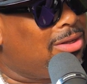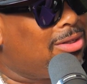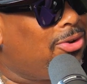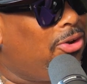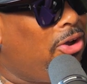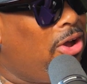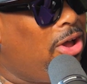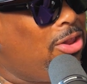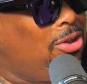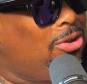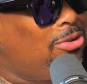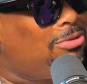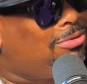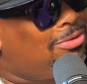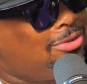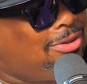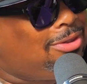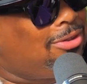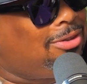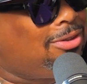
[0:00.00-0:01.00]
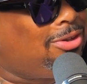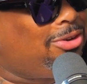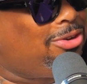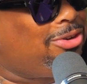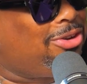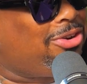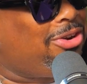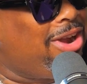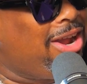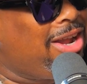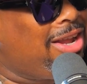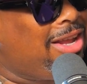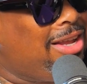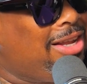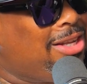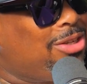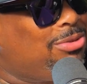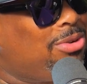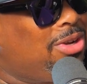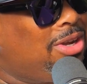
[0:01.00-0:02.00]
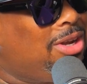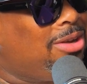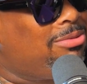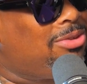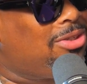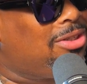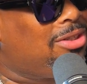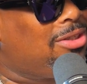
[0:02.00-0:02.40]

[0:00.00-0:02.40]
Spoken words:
so all the crackheads would come to.